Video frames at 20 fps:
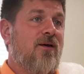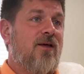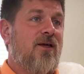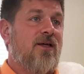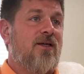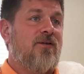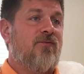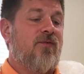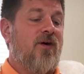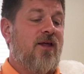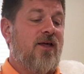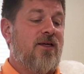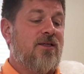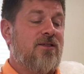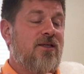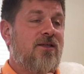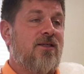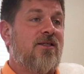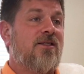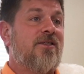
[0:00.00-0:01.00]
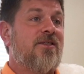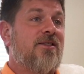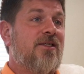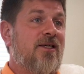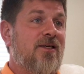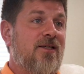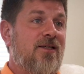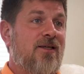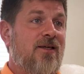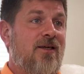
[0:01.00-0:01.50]
He finally said, this is
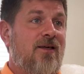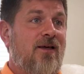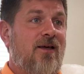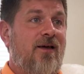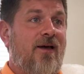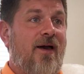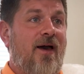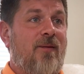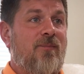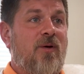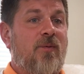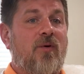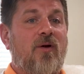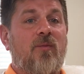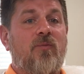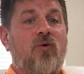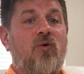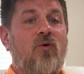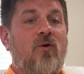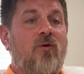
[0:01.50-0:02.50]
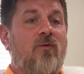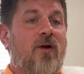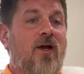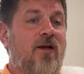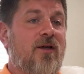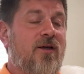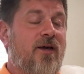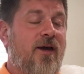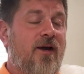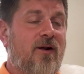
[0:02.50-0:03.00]
it. I remember him going
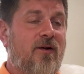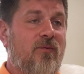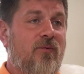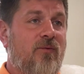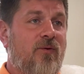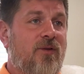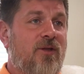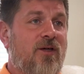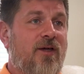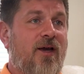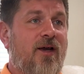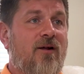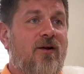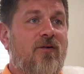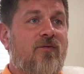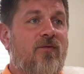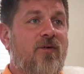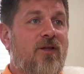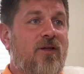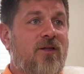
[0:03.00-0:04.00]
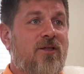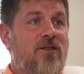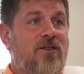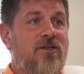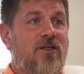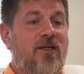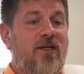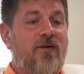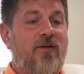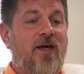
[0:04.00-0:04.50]
around with the Caring
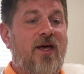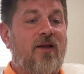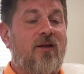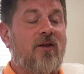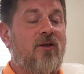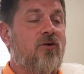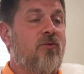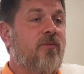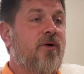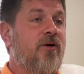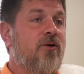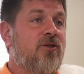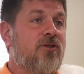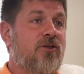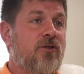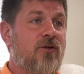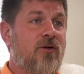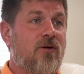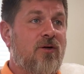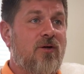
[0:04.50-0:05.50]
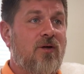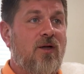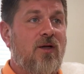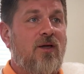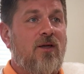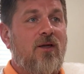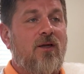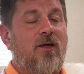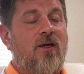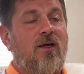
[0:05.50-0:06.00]
Village, and he had a little motor scooter,
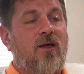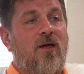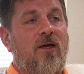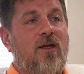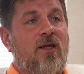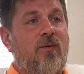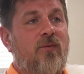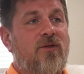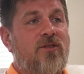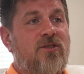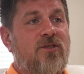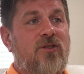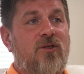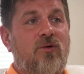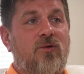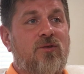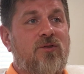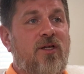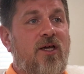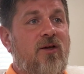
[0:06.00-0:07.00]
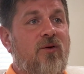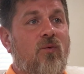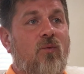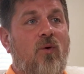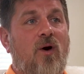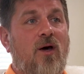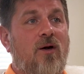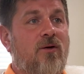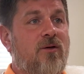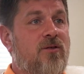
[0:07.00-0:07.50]
and he would still take
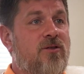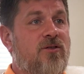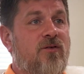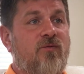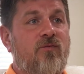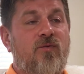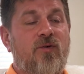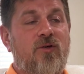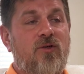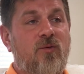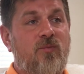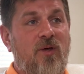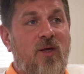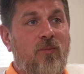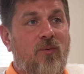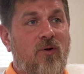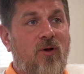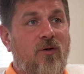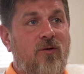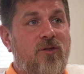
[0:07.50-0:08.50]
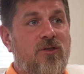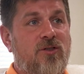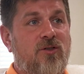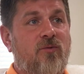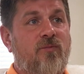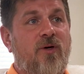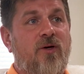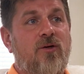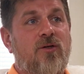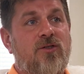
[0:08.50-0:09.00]
waters and food to people on his
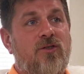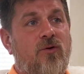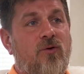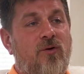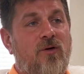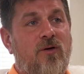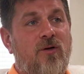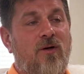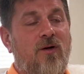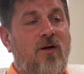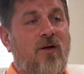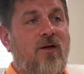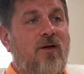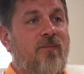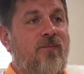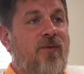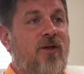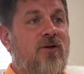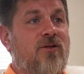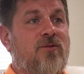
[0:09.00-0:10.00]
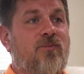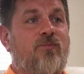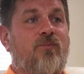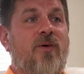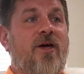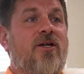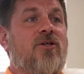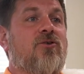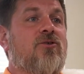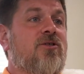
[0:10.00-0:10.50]
little motor scooter. There's
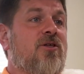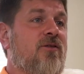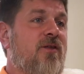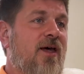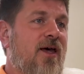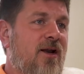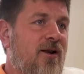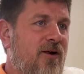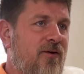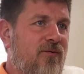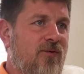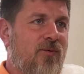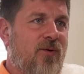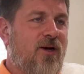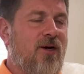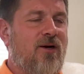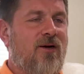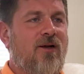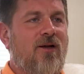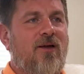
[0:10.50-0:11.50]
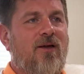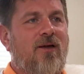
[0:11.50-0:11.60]
pictures of that everywhere.